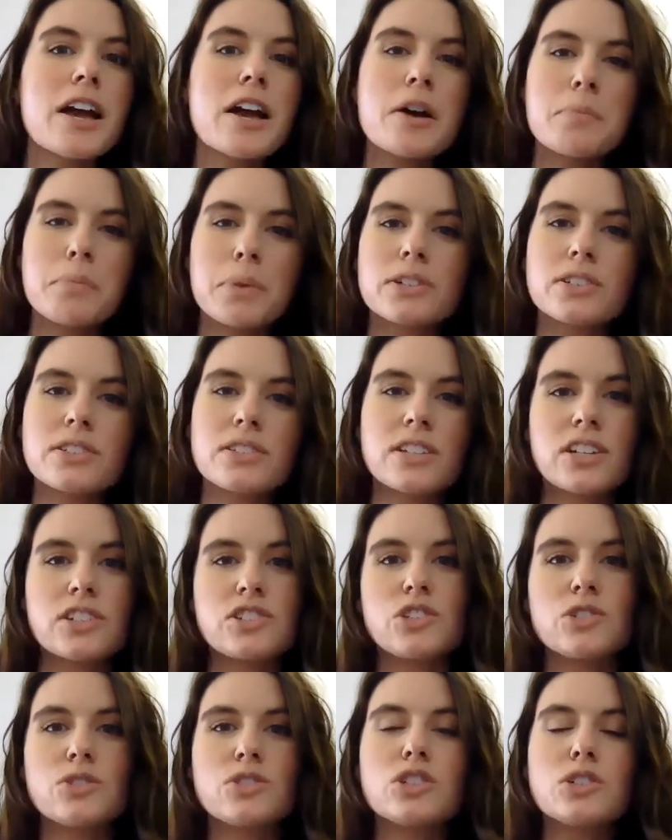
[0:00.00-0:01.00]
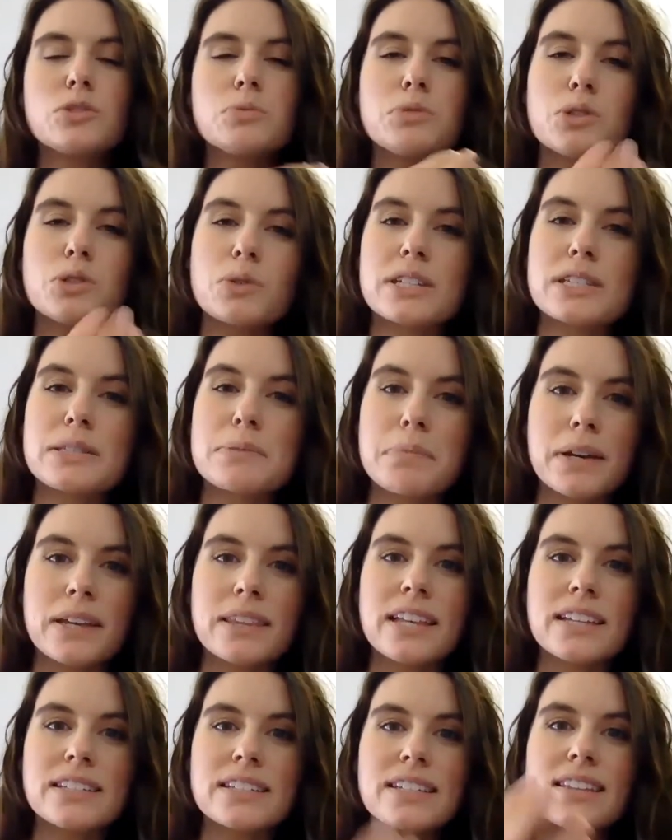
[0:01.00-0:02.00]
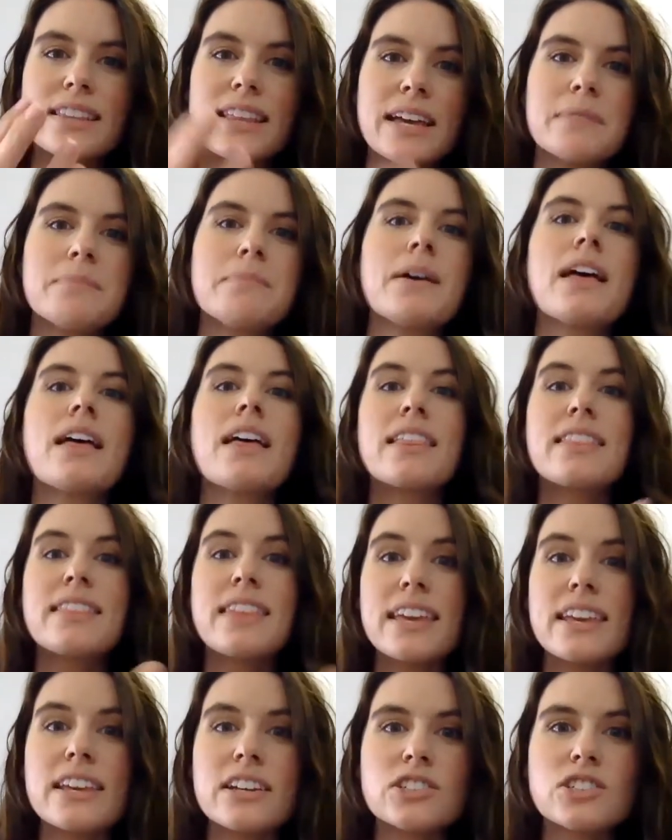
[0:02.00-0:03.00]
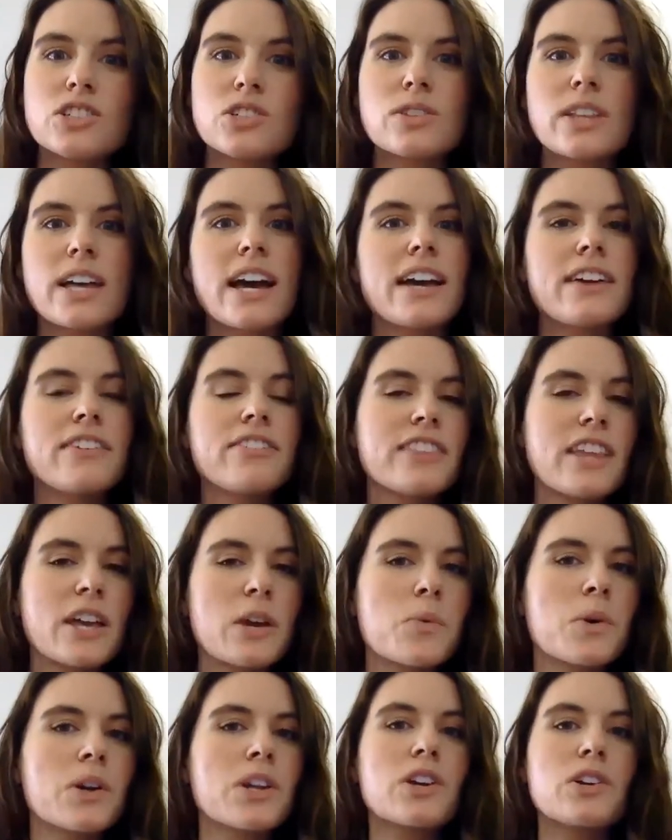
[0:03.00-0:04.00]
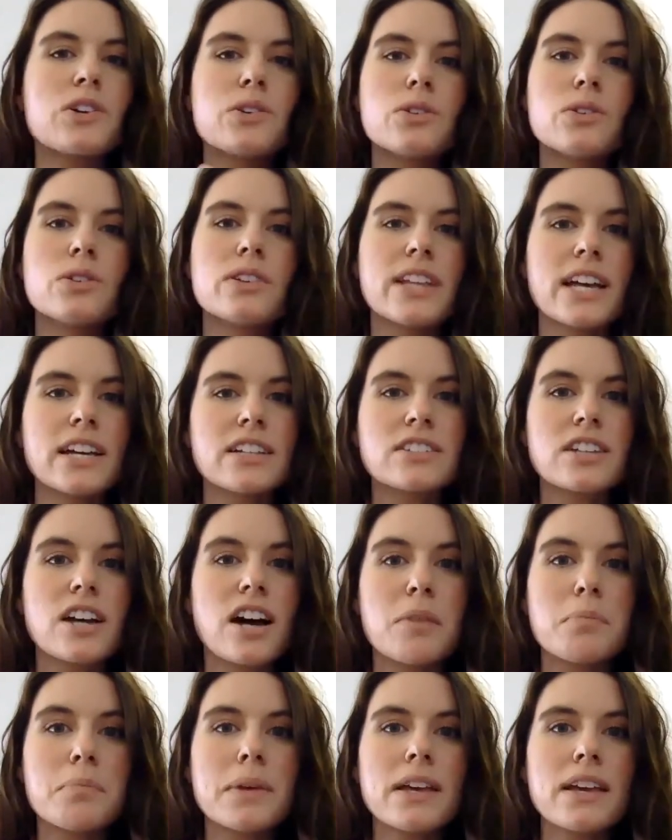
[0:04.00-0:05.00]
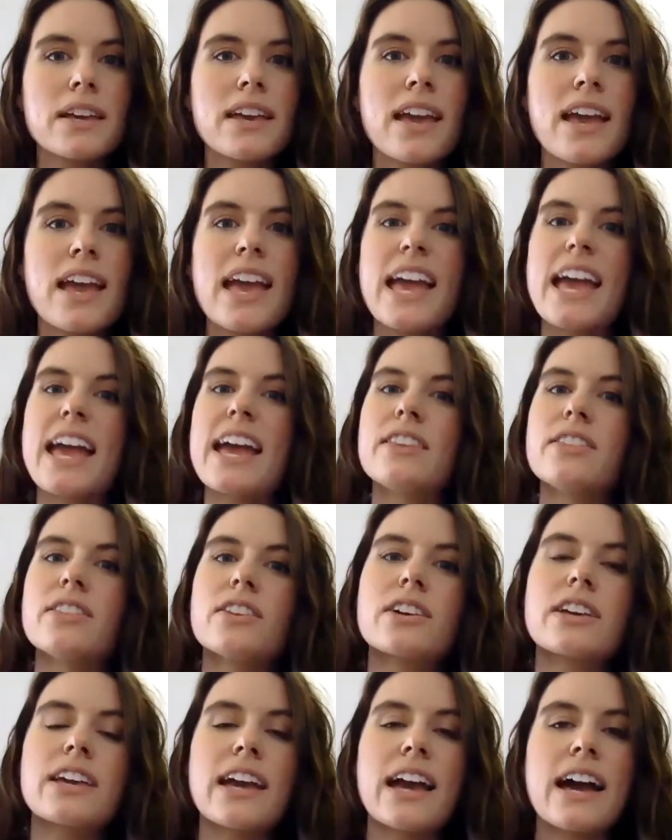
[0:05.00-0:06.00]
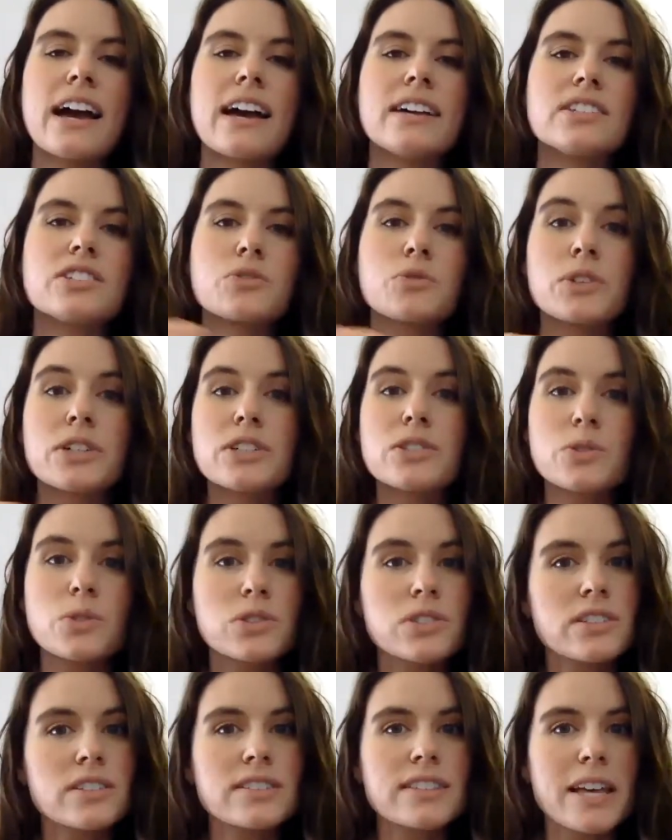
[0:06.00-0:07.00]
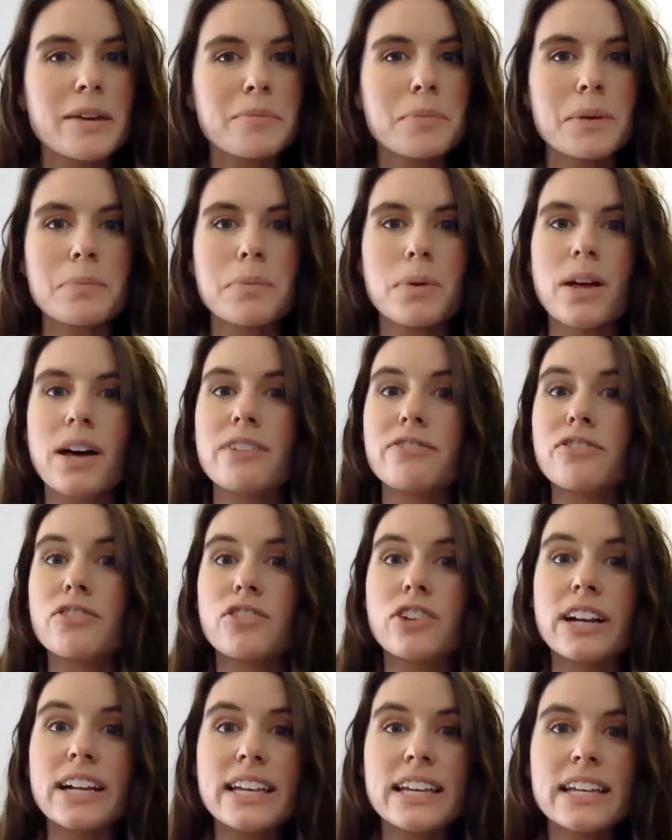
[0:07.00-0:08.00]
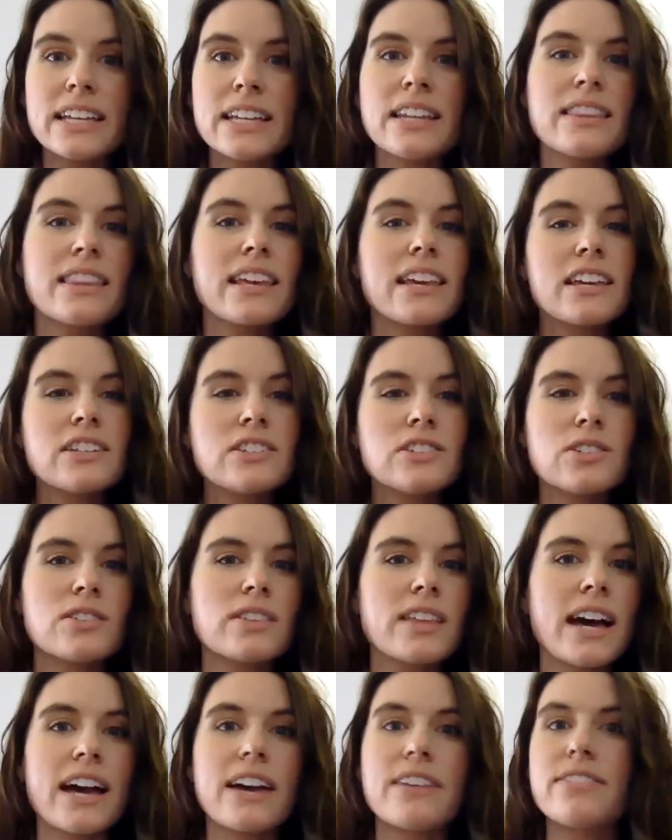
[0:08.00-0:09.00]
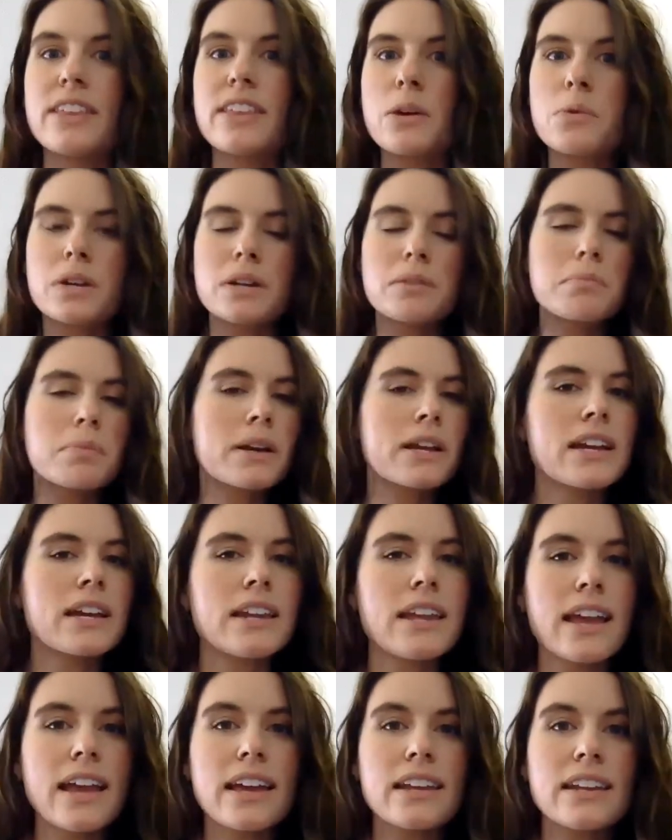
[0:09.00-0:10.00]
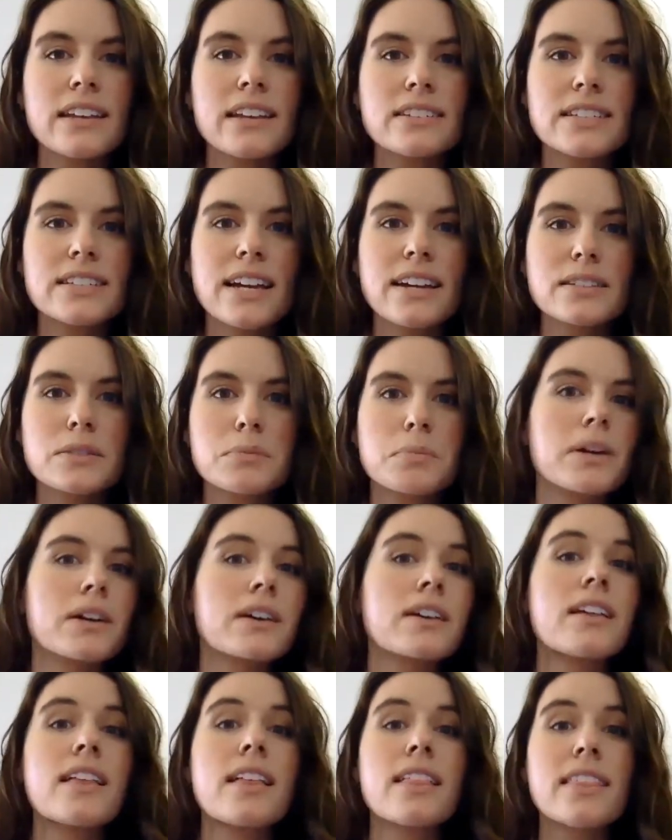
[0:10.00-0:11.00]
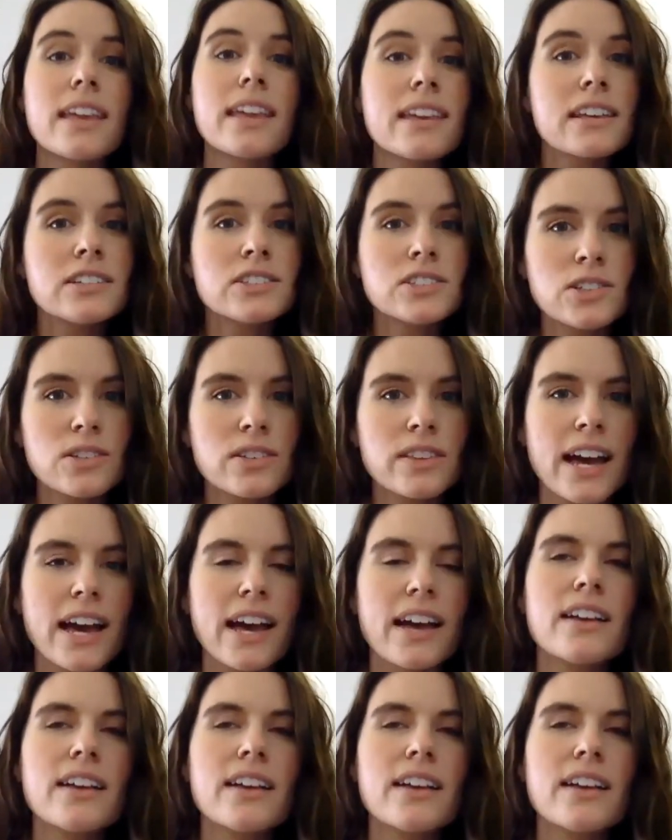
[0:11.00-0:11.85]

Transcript: person on YouTube to explain that to them, they can do that. If they want to Google that topic and look at resources that people have written, they can do that. If they want to bring in a handheld textbook, they can do that.